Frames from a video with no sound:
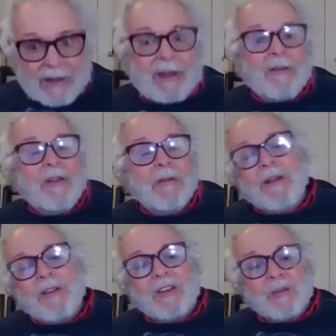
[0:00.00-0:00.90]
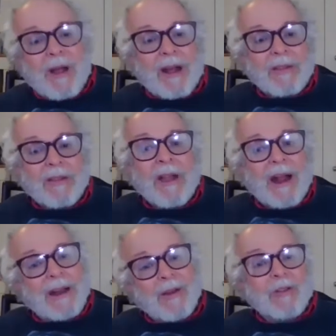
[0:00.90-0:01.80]
giving me this bath,
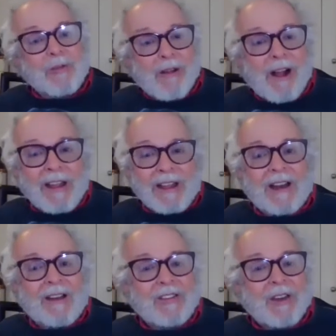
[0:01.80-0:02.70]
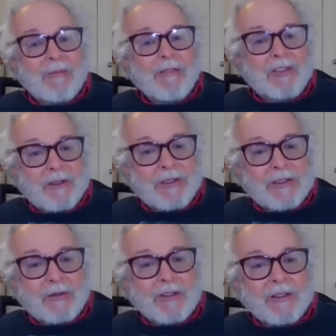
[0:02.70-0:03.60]
and he was crying, and his name was
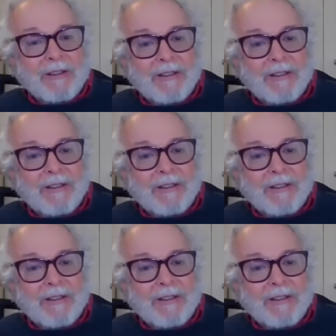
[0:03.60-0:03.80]
Christopher.